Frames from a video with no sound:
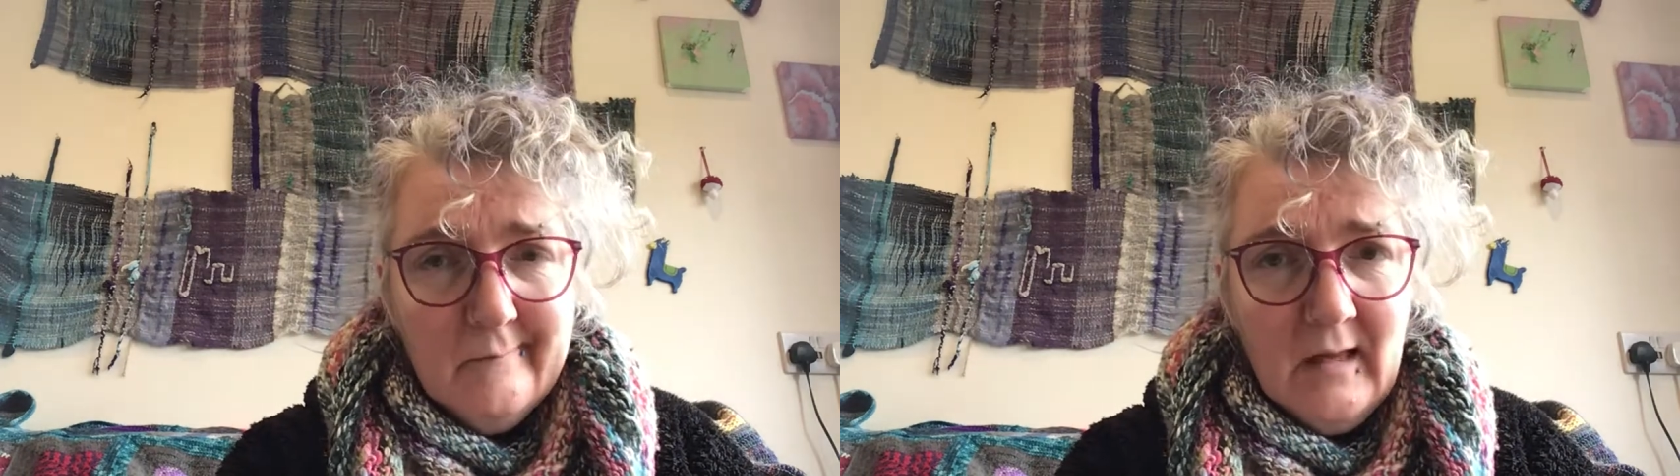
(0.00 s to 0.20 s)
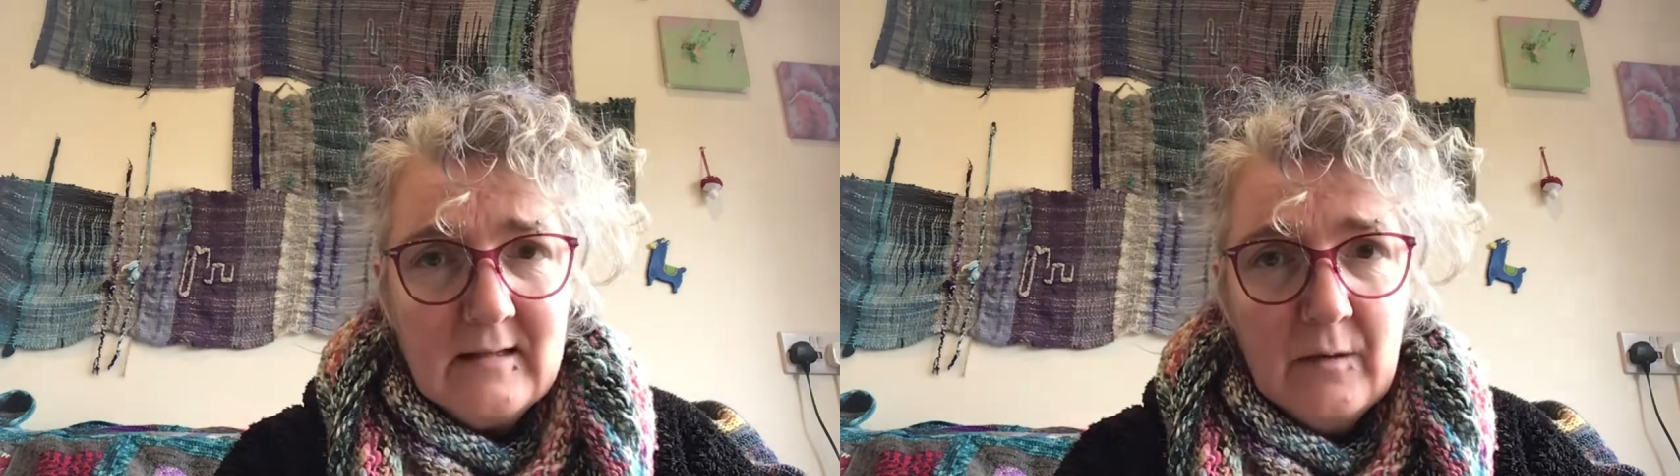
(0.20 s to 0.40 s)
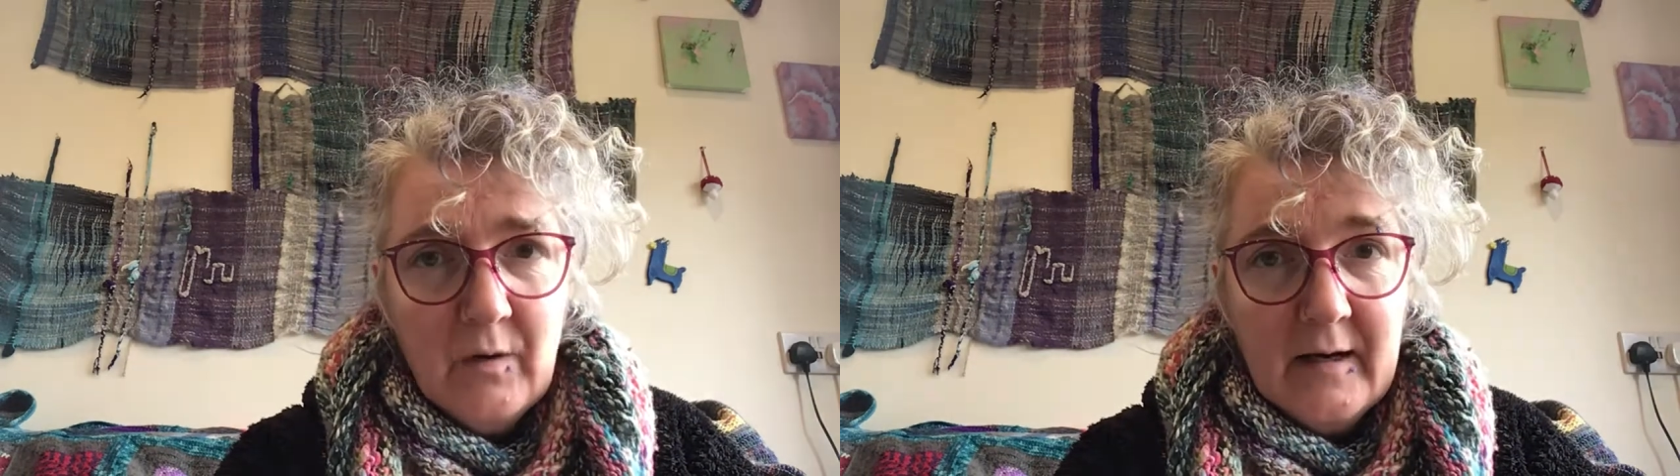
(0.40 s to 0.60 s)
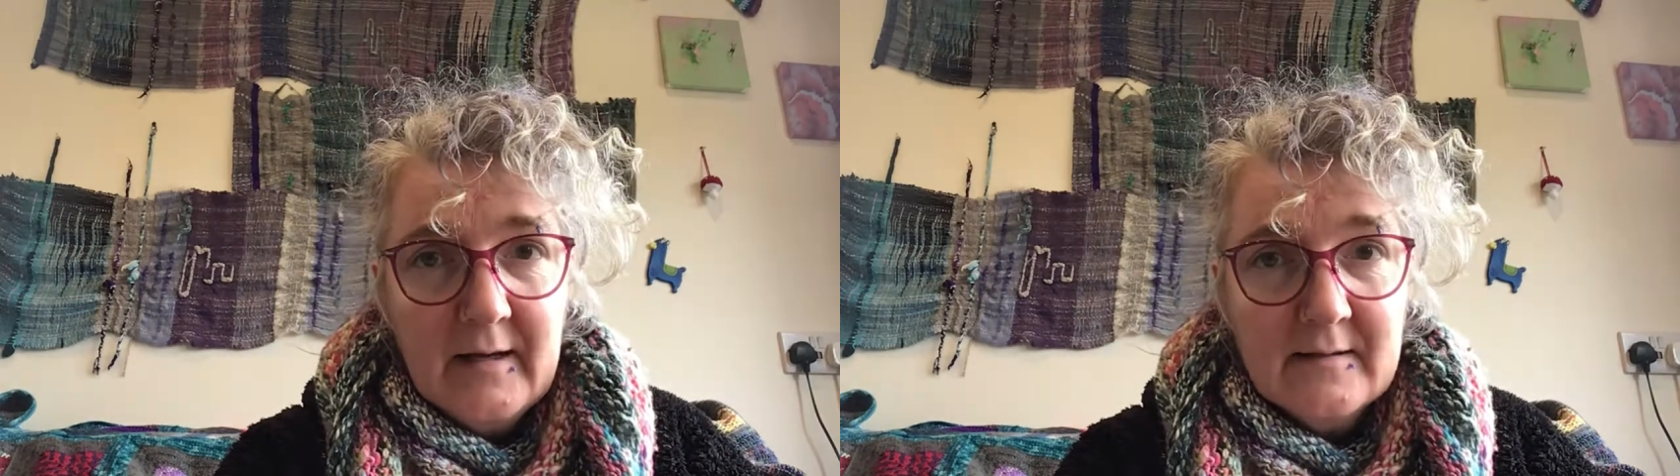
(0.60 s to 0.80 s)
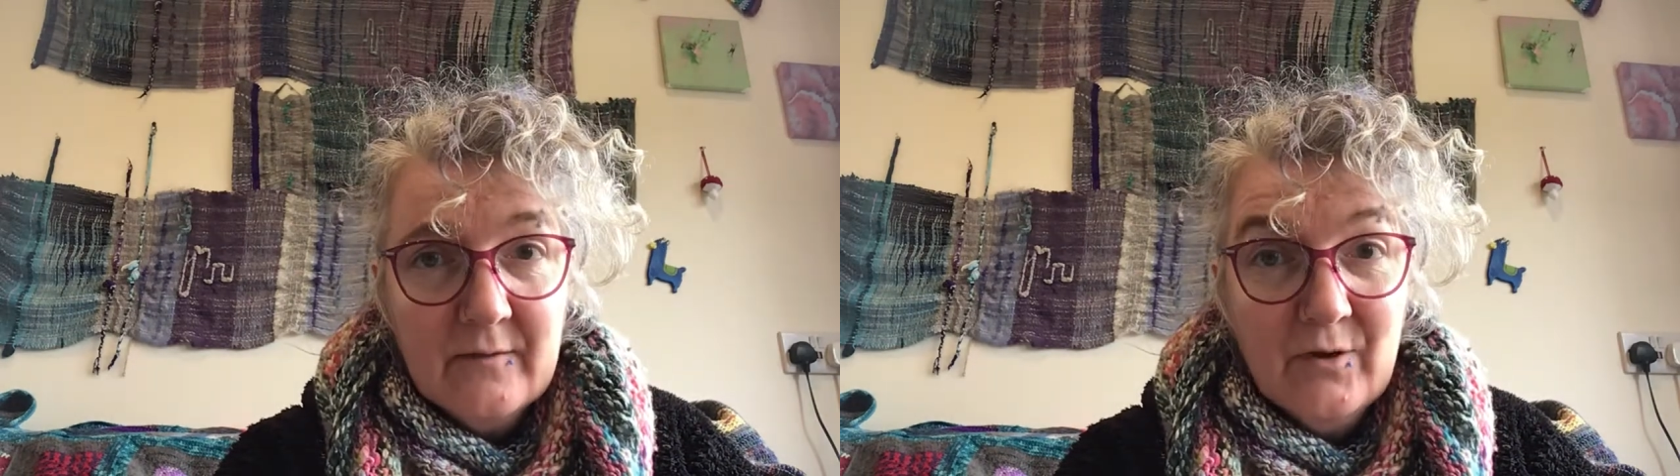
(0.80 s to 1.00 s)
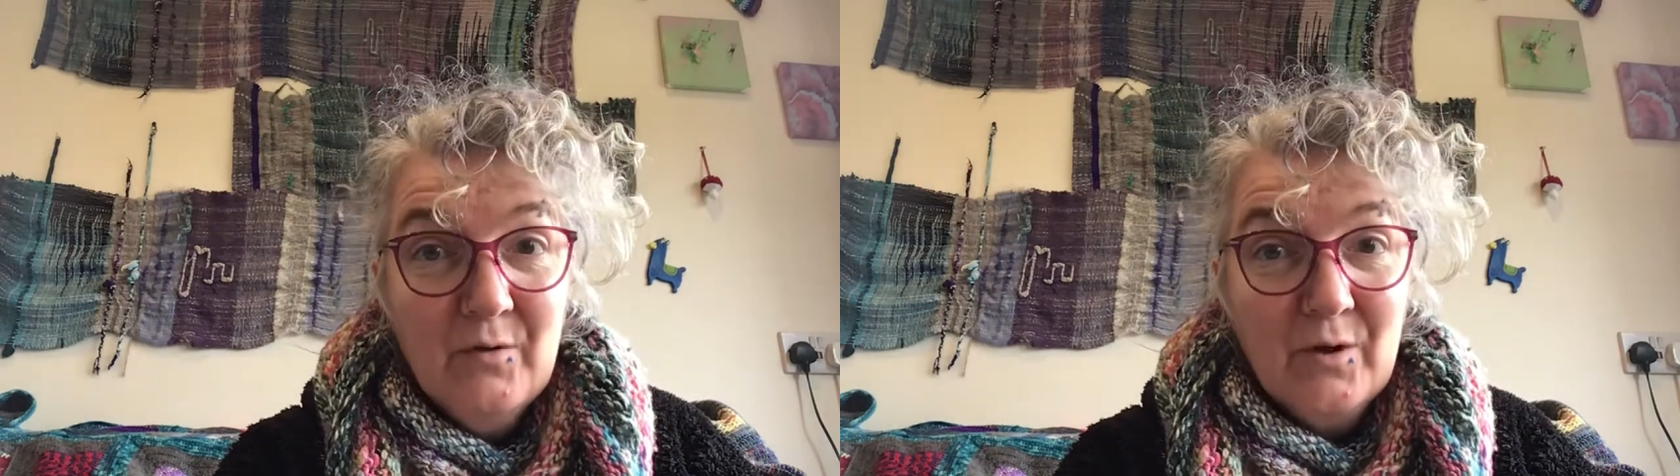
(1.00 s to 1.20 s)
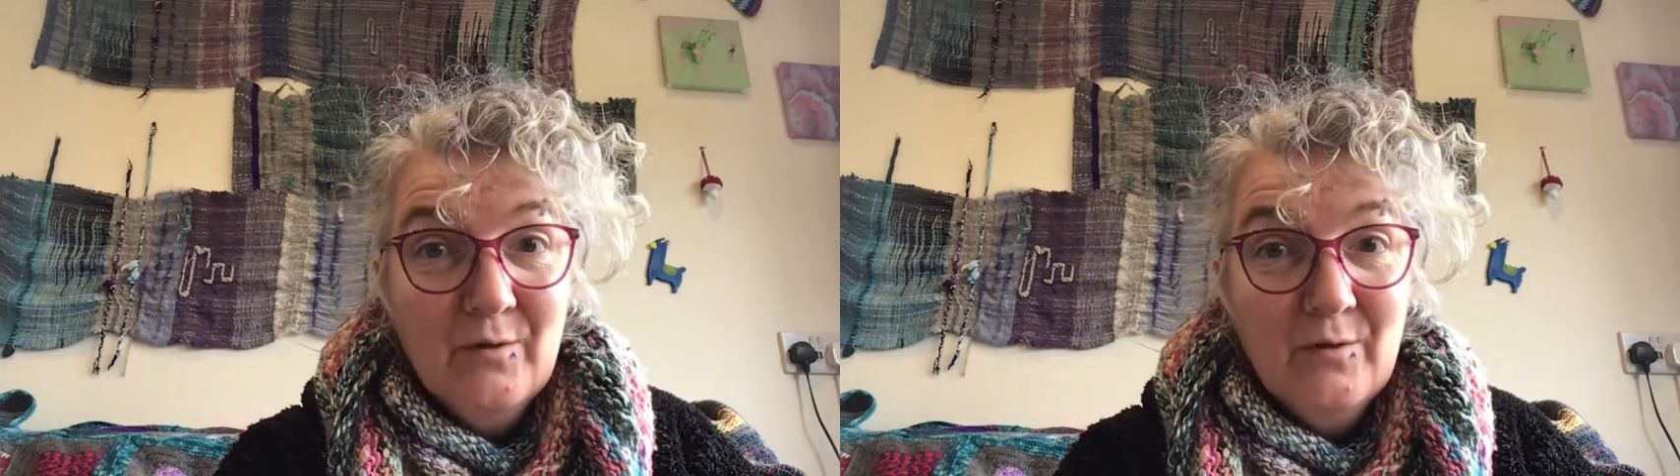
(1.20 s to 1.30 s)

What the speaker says: say what kind of stuff you do,